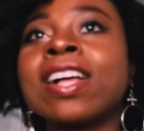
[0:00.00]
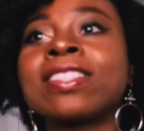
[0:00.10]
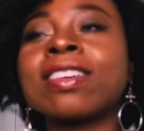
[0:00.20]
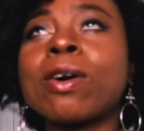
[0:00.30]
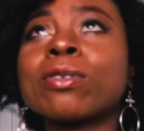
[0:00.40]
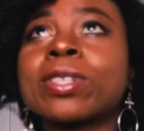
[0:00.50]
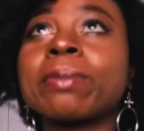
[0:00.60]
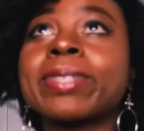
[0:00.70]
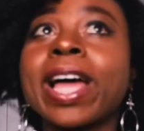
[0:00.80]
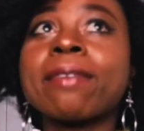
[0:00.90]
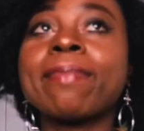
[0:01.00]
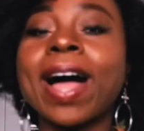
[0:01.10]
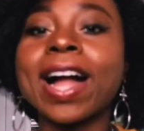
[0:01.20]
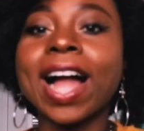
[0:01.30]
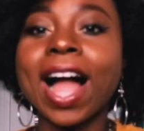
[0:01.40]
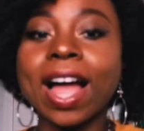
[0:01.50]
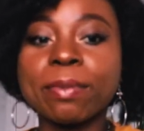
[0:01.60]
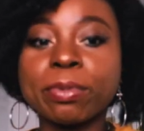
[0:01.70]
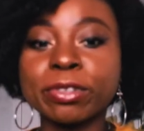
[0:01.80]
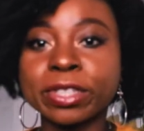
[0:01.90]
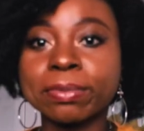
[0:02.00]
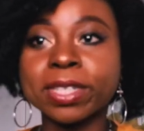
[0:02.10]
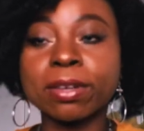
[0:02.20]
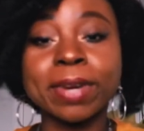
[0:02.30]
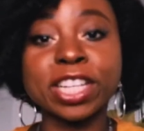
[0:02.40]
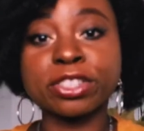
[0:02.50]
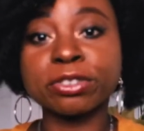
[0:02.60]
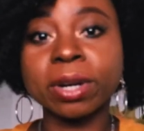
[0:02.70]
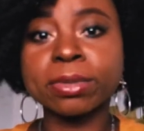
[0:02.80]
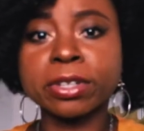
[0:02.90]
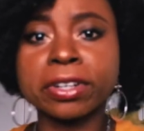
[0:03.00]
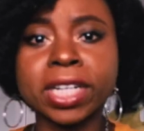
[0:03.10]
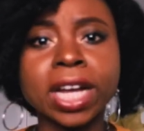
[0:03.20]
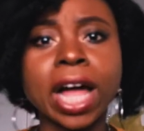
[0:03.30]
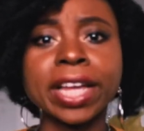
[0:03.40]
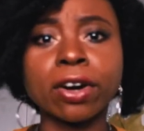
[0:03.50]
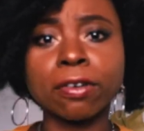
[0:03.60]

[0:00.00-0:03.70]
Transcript: so some time back i put something on my instagram story i